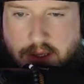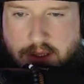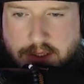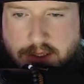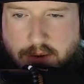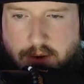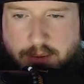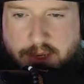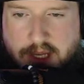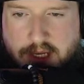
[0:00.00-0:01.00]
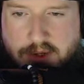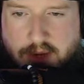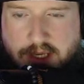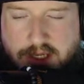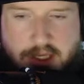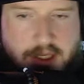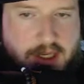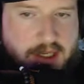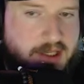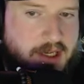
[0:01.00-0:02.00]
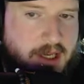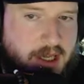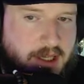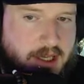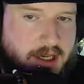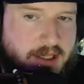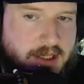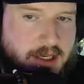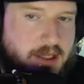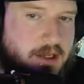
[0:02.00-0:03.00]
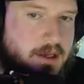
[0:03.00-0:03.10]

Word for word: So opening an attraction is again, like I said,